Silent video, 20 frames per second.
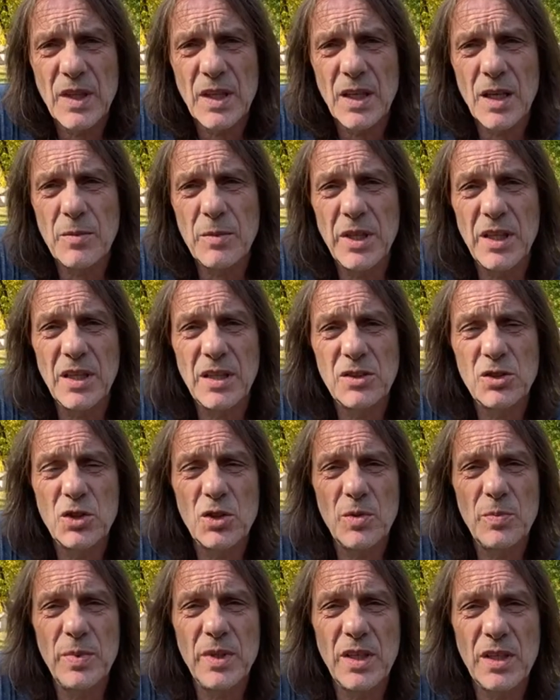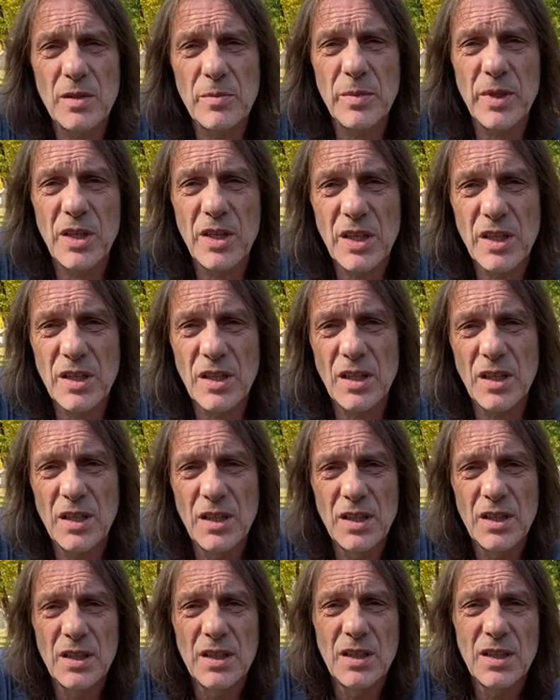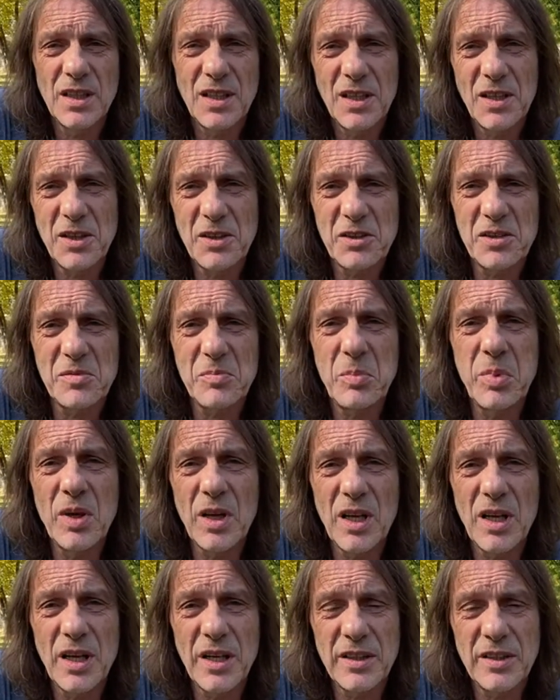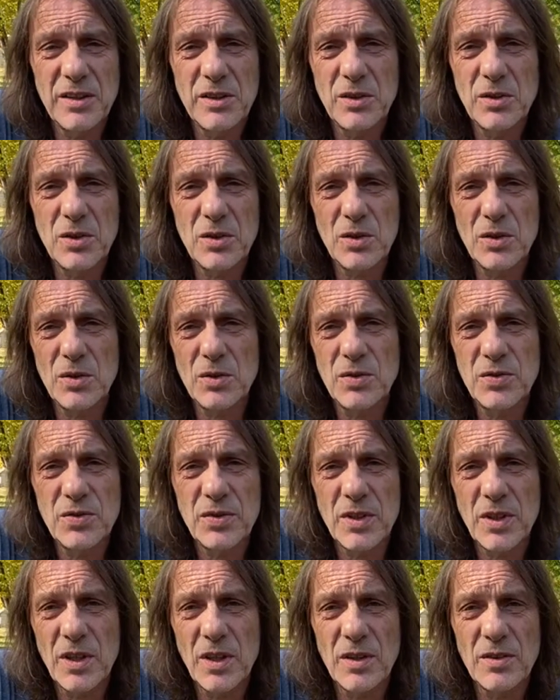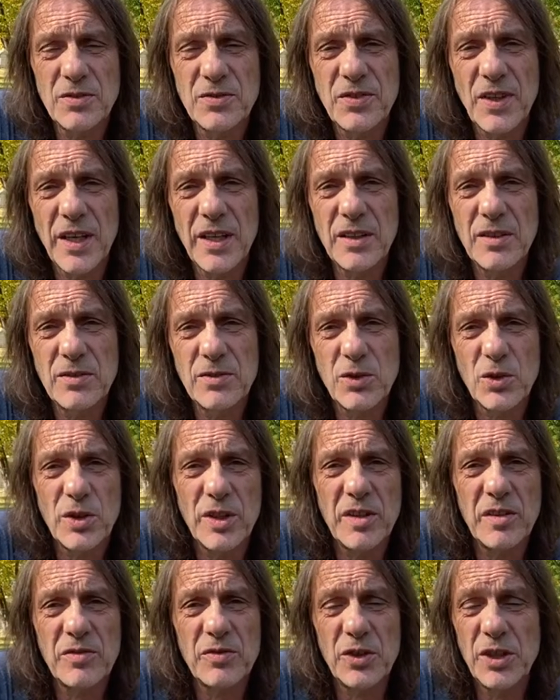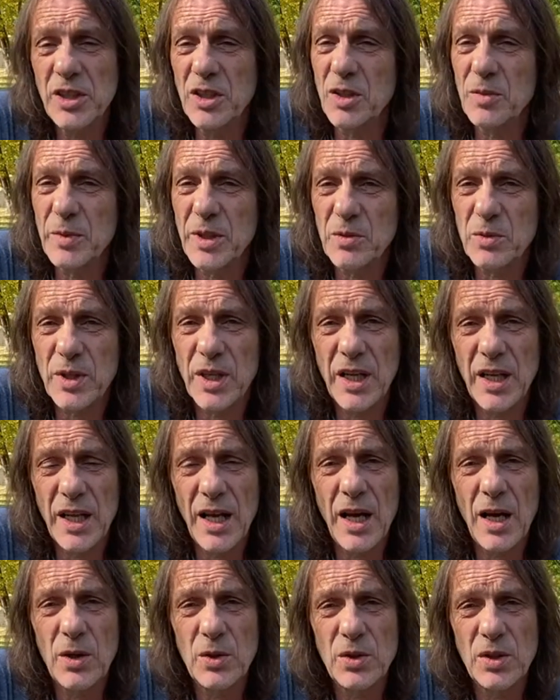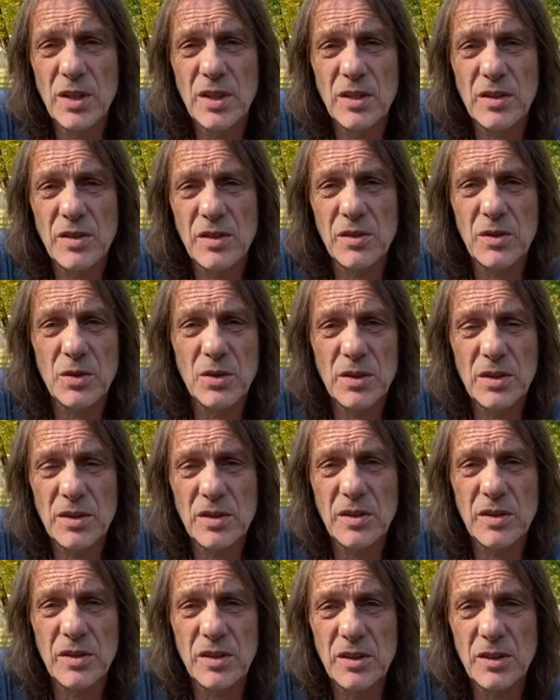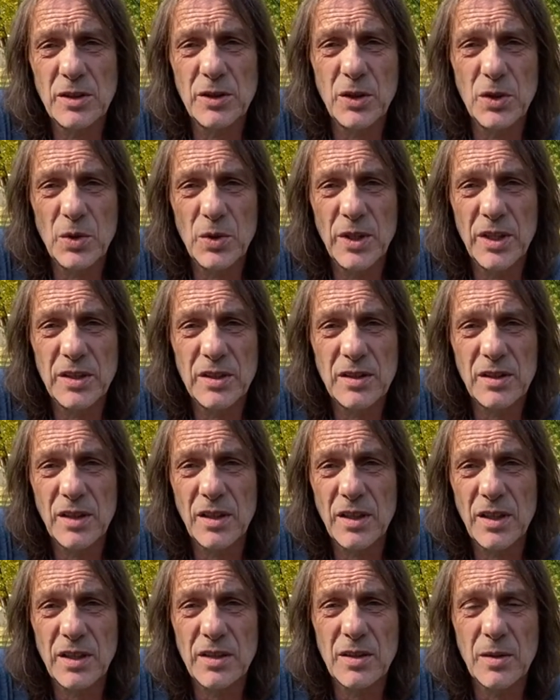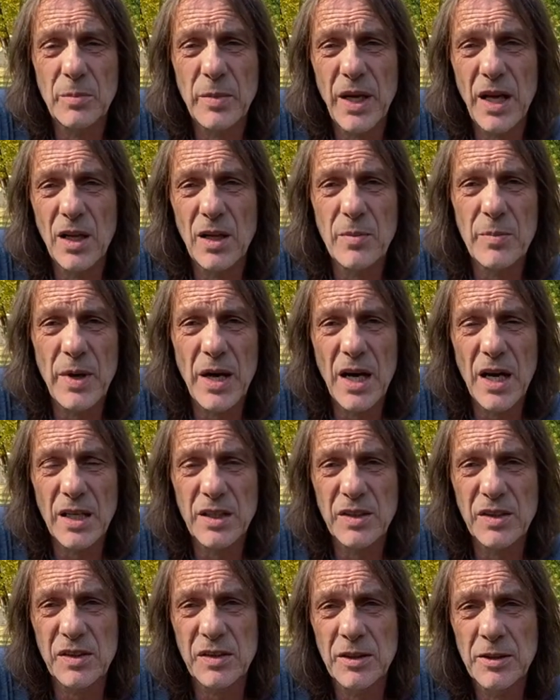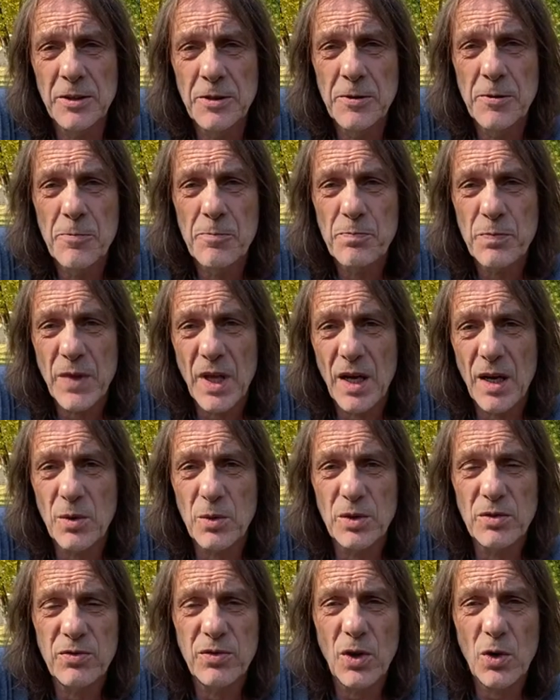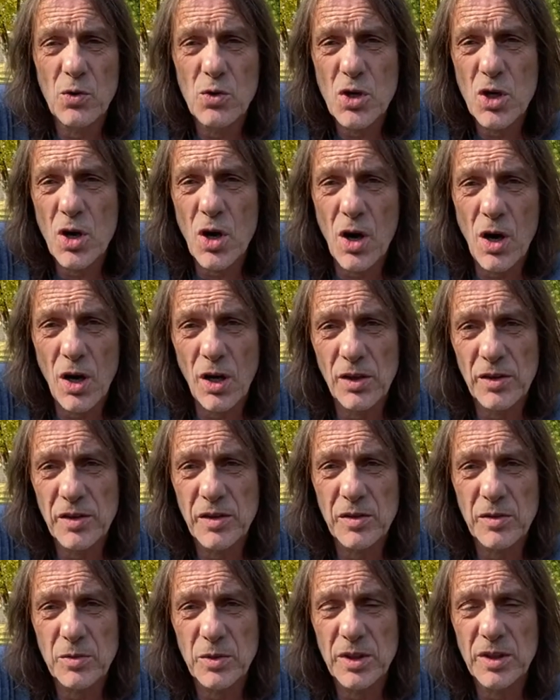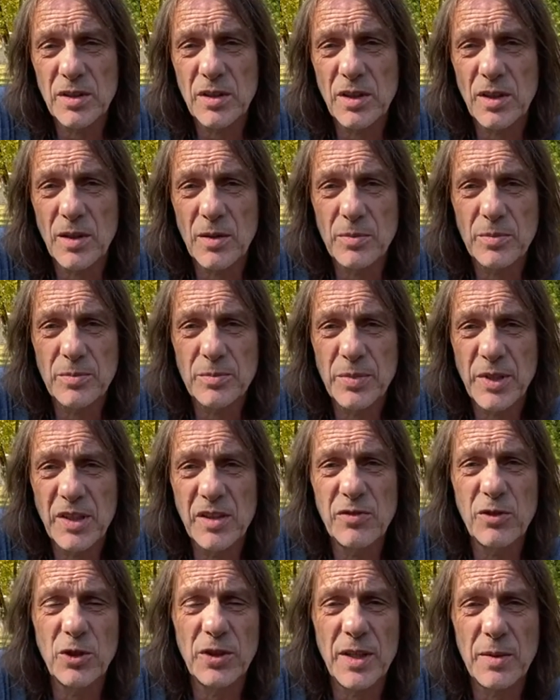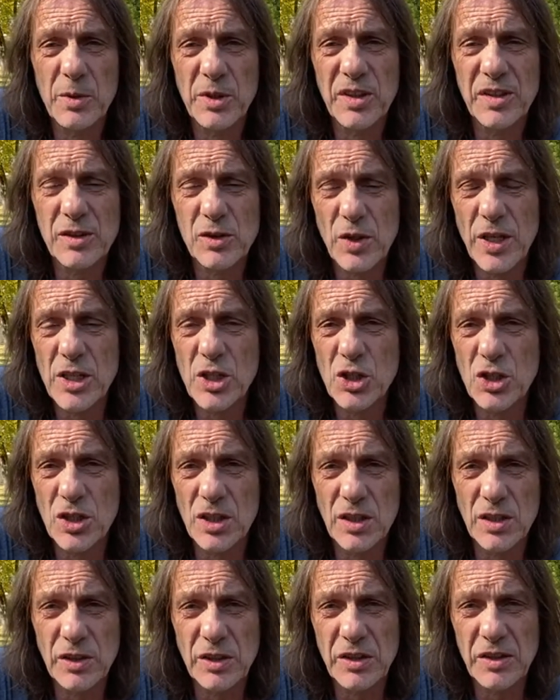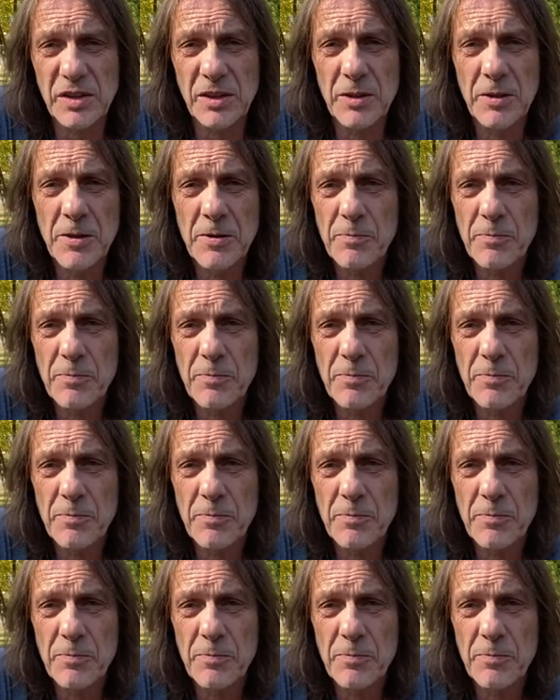I mean, it should be in America's blood to fight for its freedom, and right now you can still do it at the ballot box, with phone calls, with peaceful demonstrations.